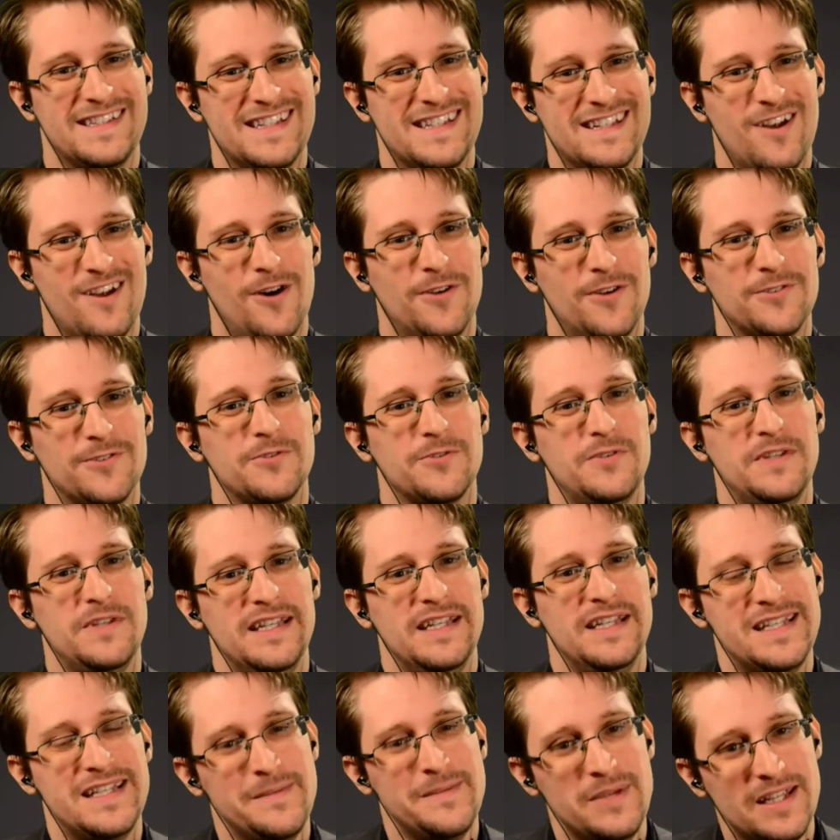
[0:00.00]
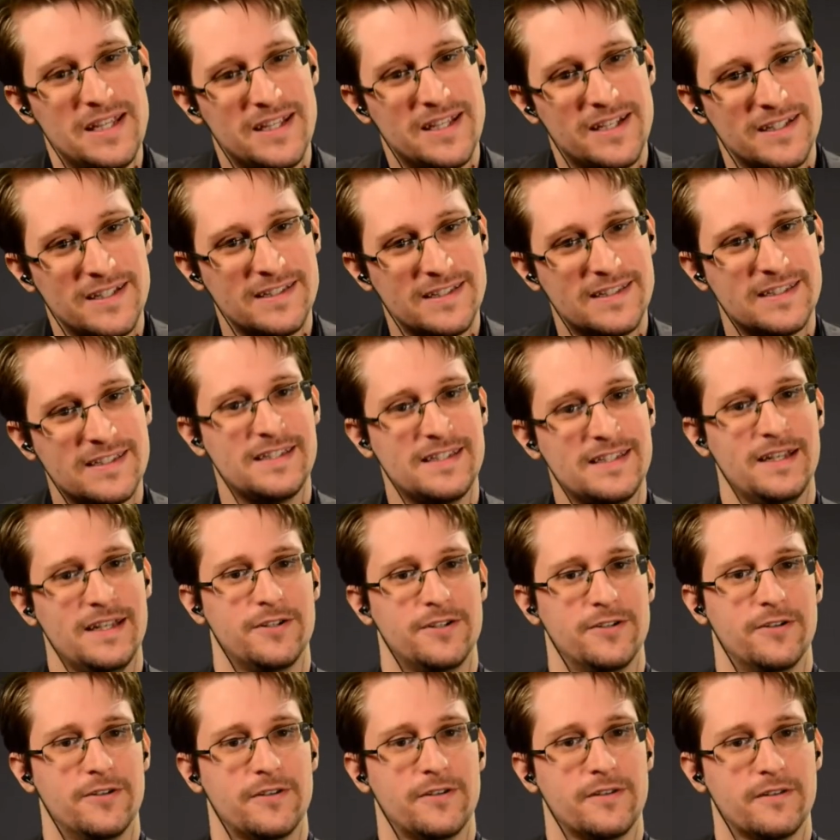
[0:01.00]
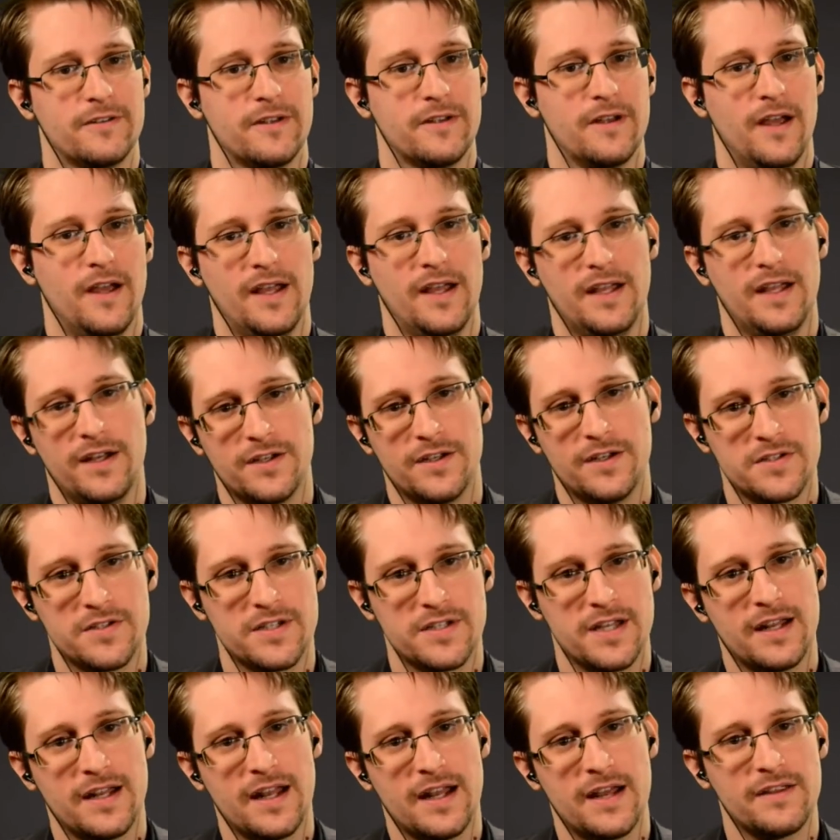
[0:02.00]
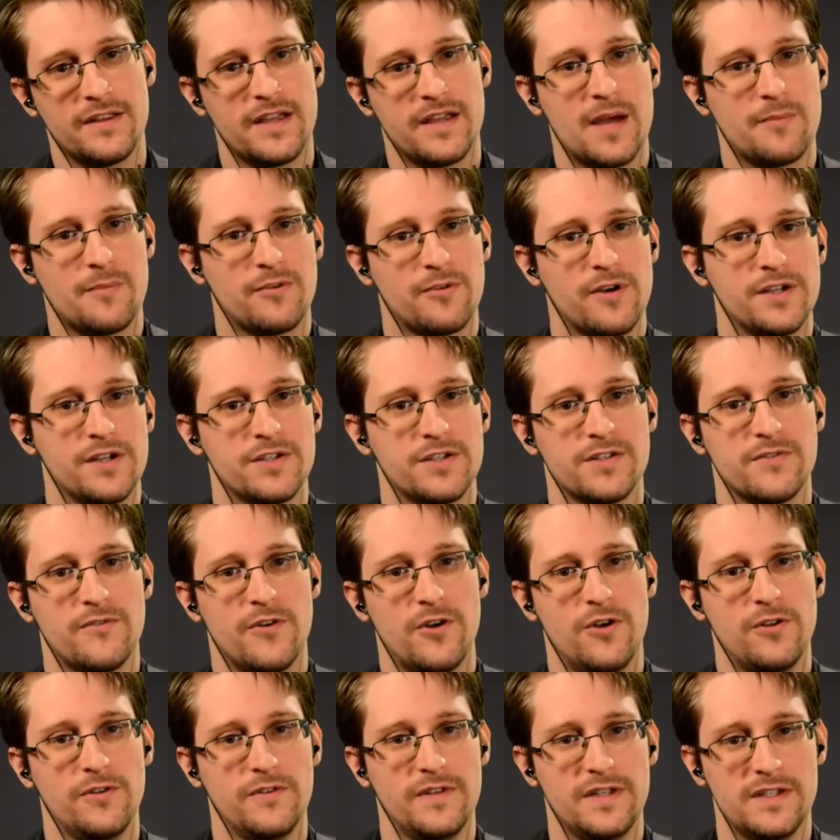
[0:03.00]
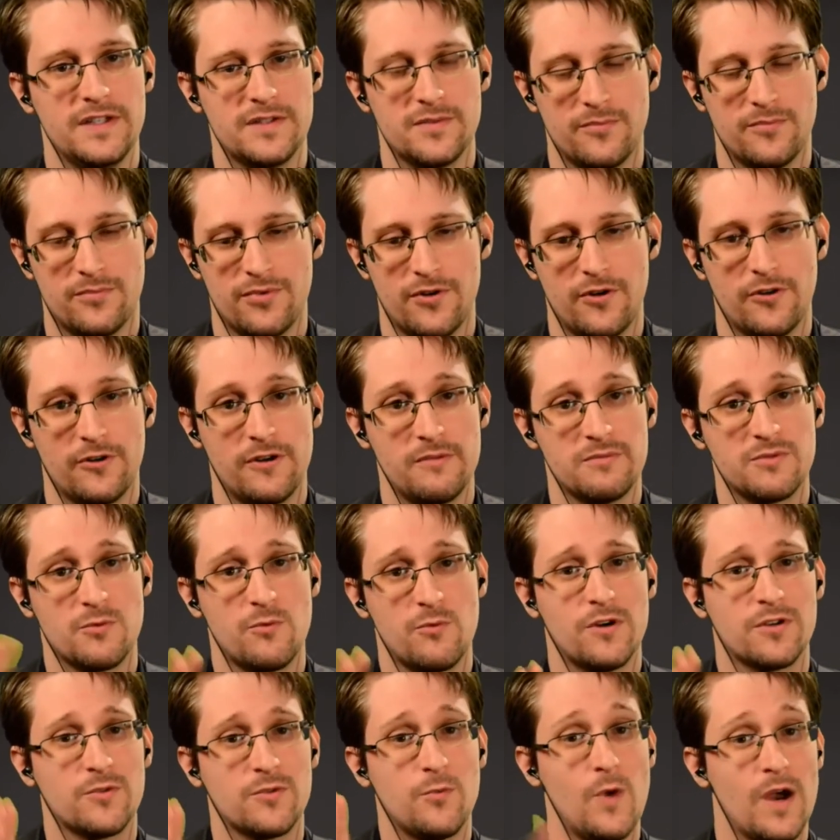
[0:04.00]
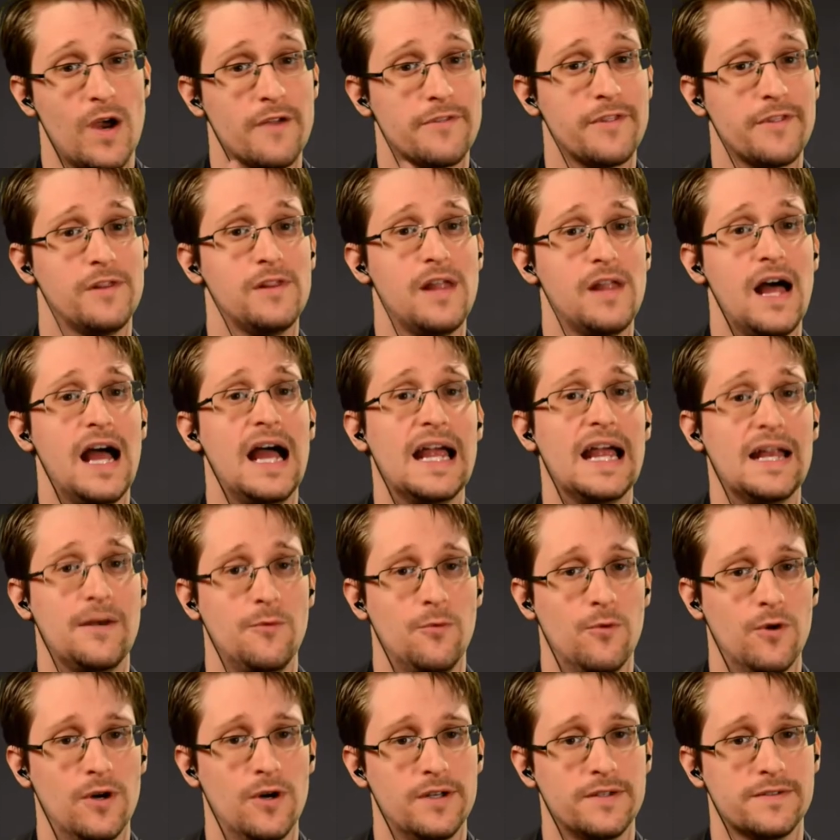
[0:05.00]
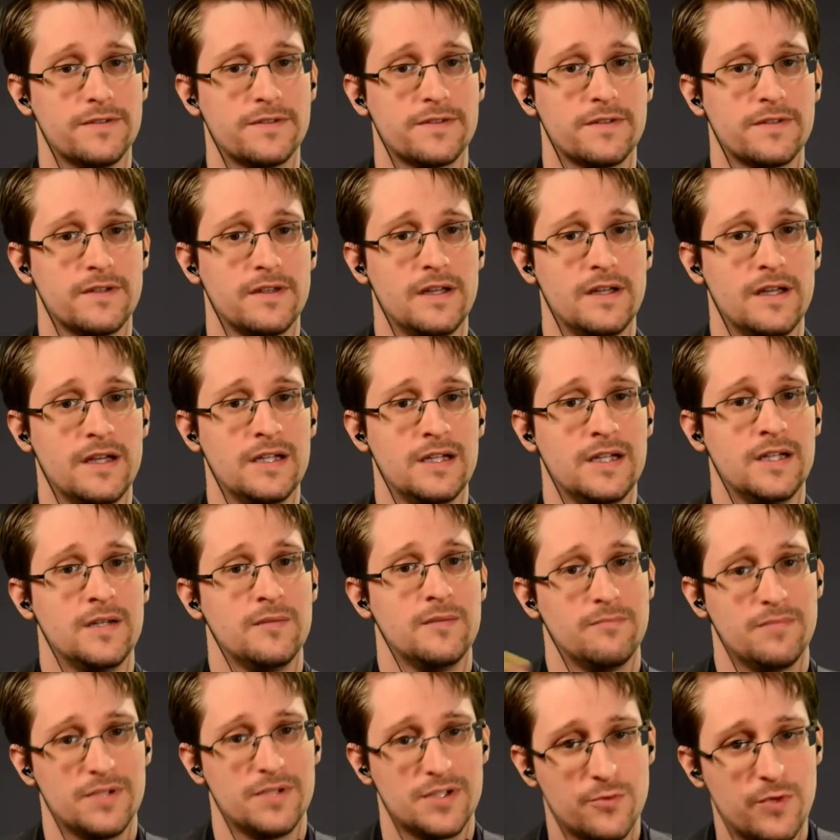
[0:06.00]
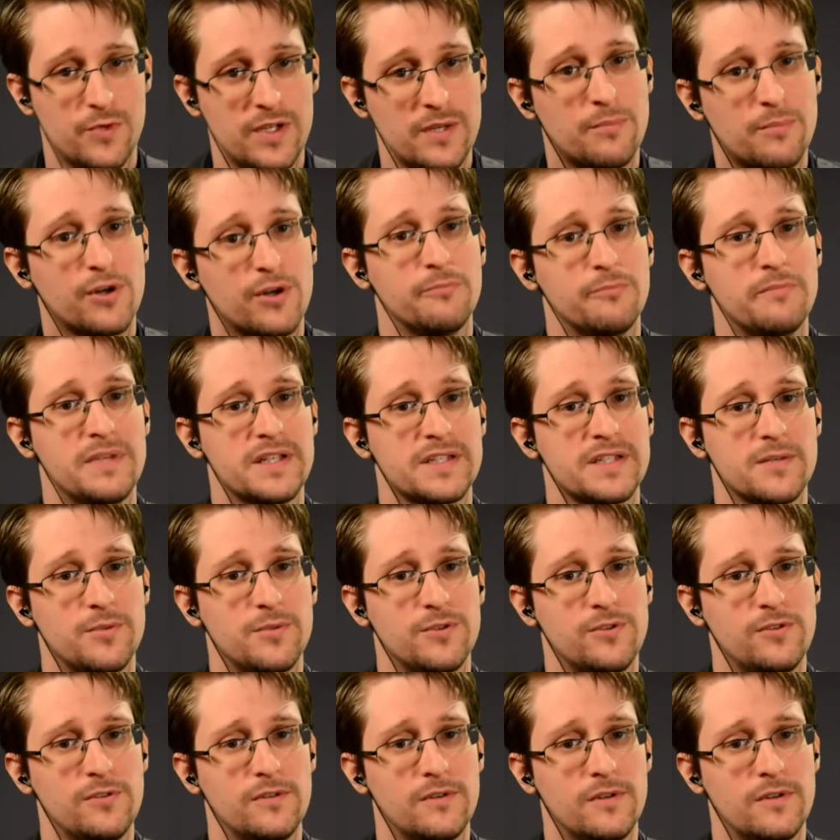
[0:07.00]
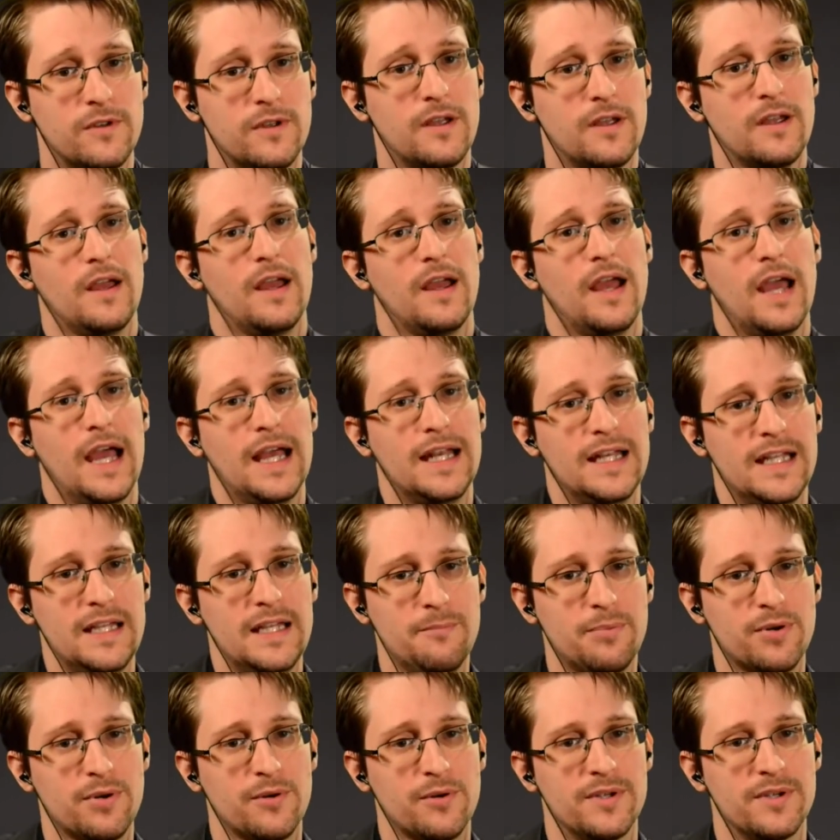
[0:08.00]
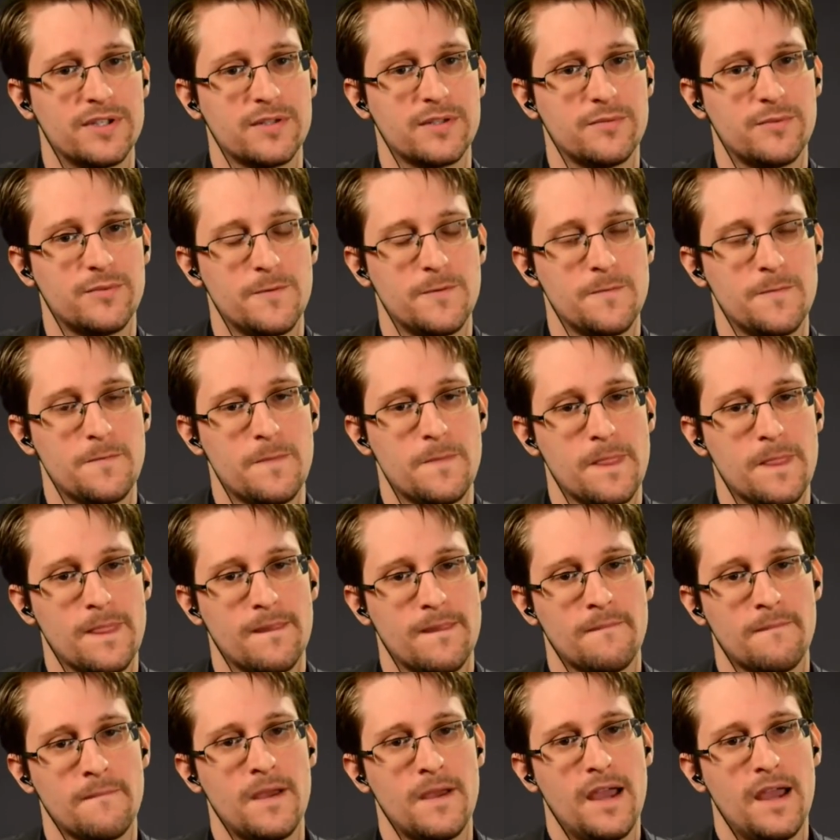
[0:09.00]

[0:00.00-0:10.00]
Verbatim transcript: but it did also need to be considered in understanding how the operations of all these programs work, where the line was between permissible and impermissible.